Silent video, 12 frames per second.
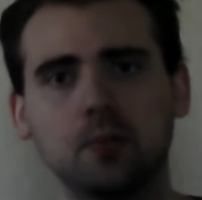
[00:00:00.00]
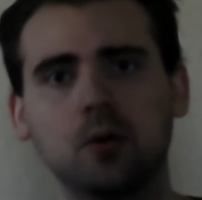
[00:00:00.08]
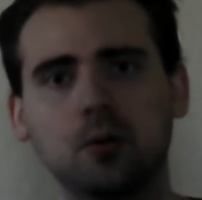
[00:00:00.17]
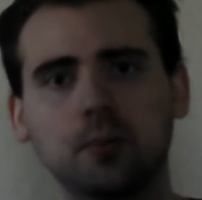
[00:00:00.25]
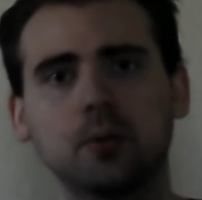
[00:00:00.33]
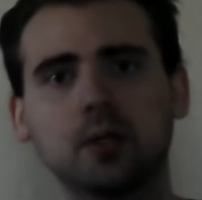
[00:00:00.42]

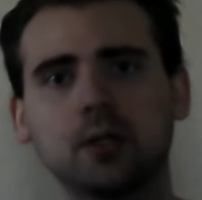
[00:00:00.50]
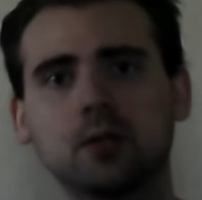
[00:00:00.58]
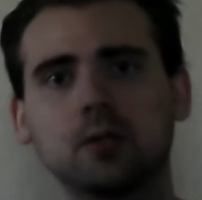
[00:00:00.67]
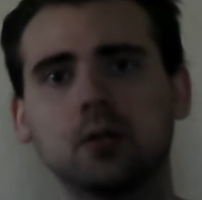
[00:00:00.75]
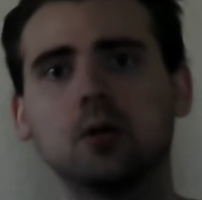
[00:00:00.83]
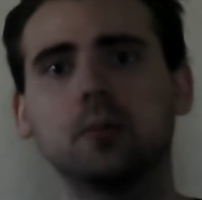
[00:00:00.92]

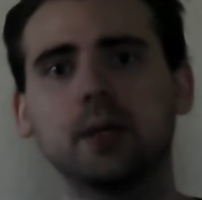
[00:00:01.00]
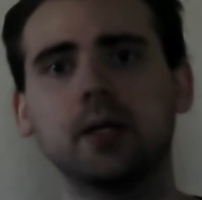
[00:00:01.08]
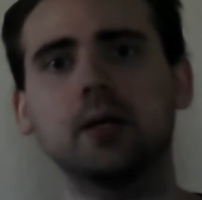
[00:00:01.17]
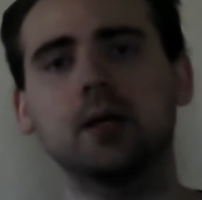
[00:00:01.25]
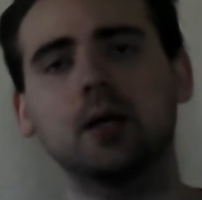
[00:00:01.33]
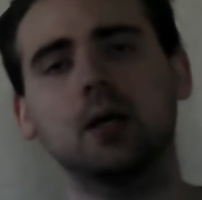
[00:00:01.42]
Kenobi
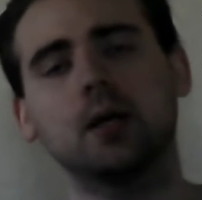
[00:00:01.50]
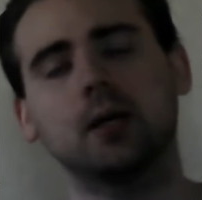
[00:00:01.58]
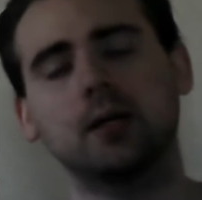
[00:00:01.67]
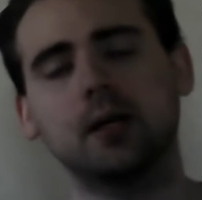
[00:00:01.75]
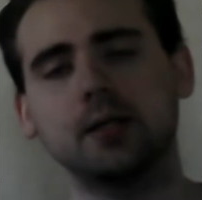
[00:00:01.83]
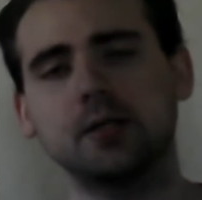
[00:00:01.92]

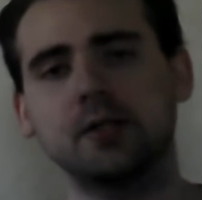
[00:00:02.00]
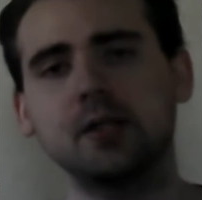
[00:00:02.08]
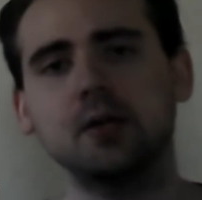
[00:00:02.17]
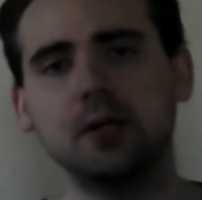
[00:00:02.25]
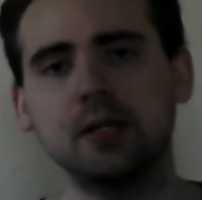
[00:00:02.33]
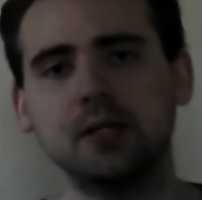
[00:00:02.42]
kind of
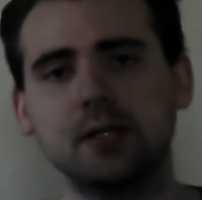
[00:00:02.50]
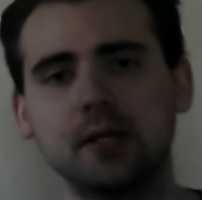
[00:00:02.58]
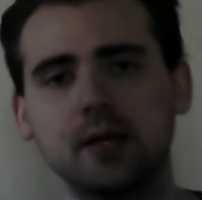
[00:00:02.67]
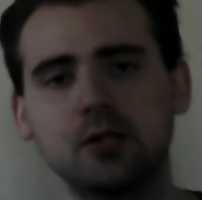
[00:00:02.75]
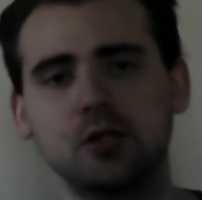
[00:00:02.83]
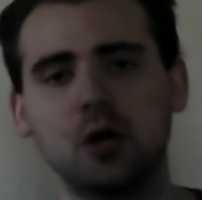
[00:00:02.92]
series.
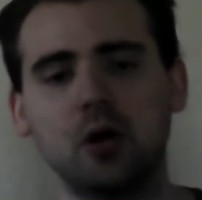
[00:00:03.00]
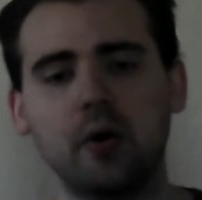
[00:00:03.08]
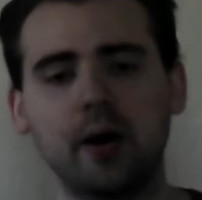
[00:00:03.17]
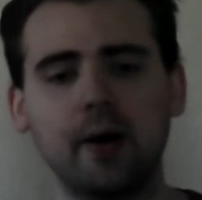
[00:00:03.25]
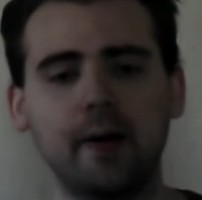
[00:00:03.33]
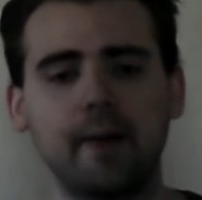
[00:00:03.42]
So